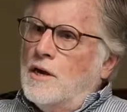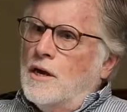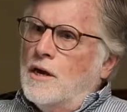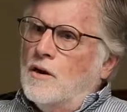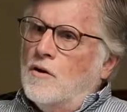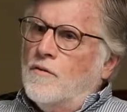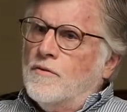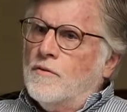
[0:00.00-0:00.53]

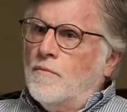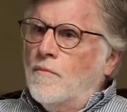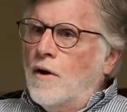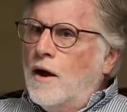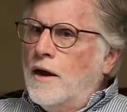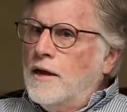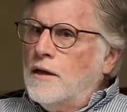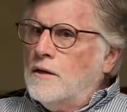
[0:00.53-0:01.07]
And over
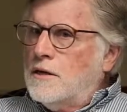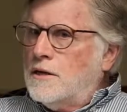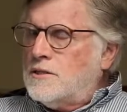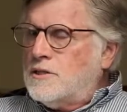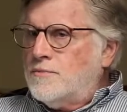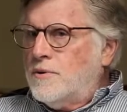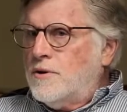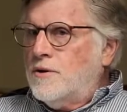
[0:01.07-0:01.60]
my
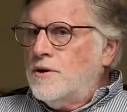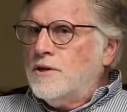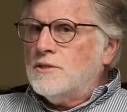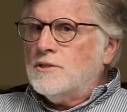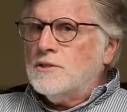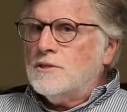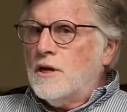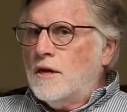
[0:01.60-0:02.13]

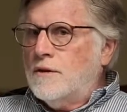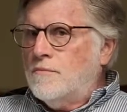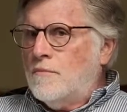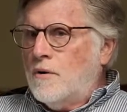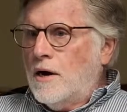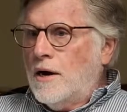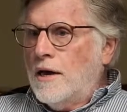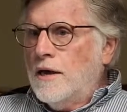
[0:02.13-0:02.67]
experience and
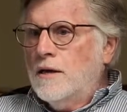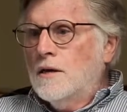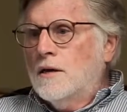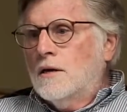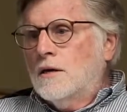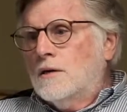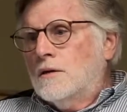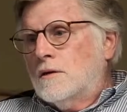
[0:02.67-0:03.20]
my
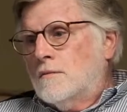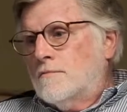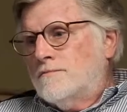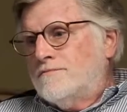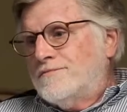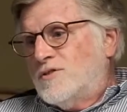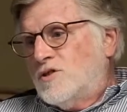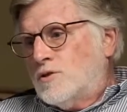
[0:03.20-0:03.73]

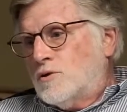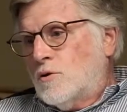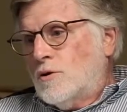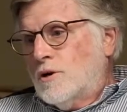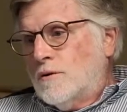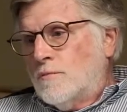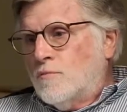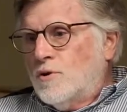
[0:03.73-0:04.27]

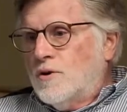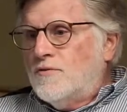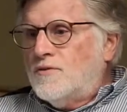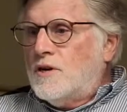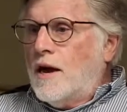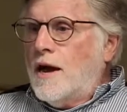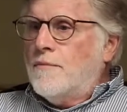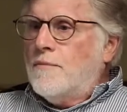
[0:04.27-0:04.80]
short and brief
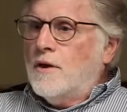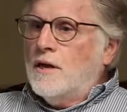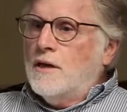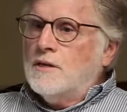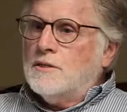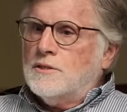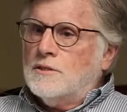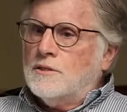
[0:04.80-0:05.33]
time
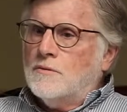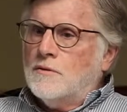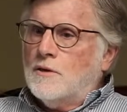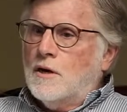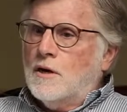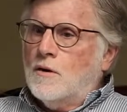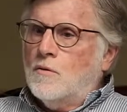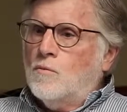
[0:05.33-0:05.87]
as
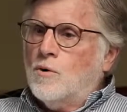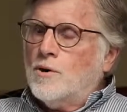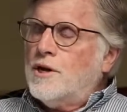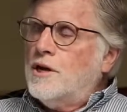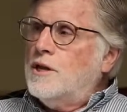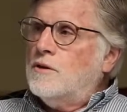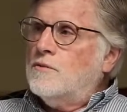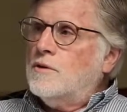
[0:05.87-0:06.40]

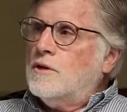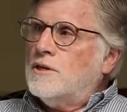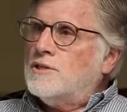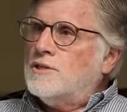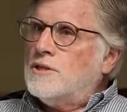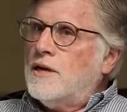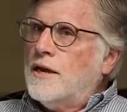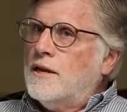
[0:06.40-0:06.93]
working in real
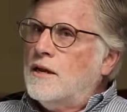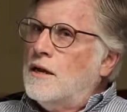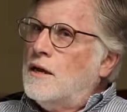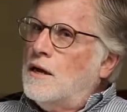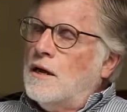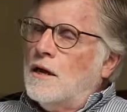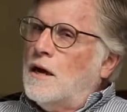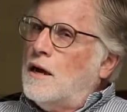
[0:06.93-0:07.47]
estate,
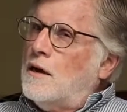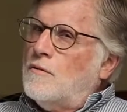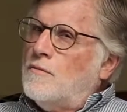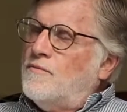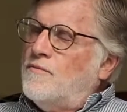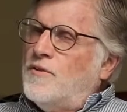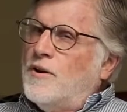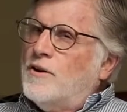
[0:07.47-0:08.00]

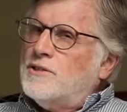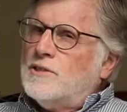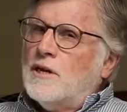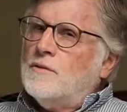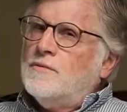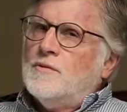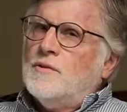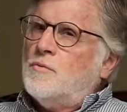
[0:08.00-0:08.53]
very
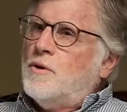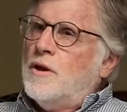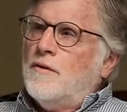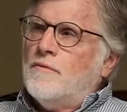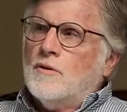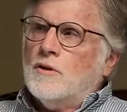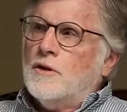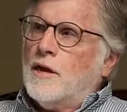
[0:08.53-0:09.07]
seldom did we
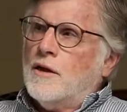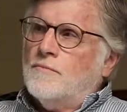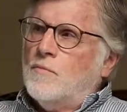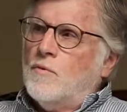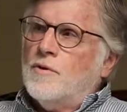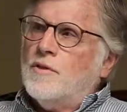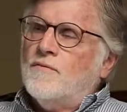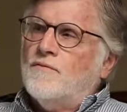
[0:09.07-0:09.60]
ever look at
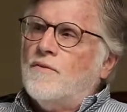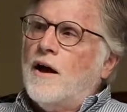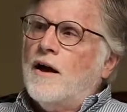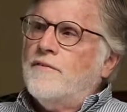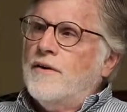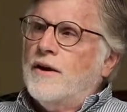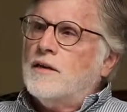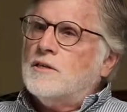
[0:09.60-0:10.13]
more than
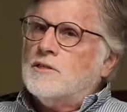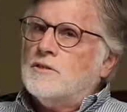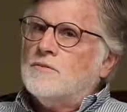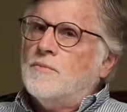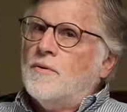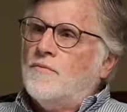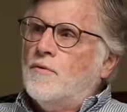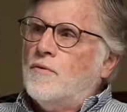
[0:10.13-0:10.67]
5 houses
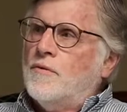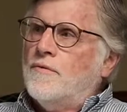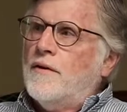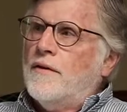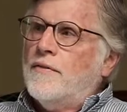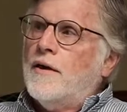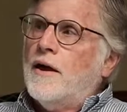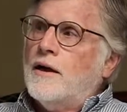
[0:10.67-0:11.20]
before we
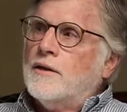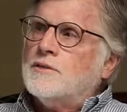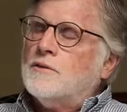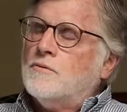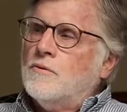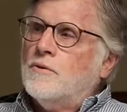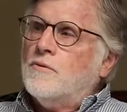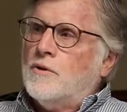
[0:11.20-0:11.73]
found the house
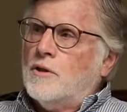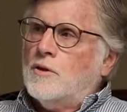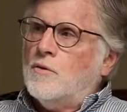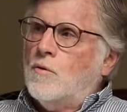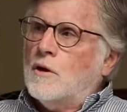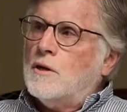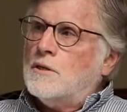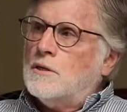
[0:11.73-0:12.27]
that we really
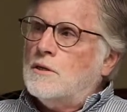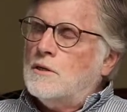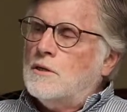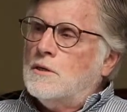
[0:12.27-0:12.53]
wanted.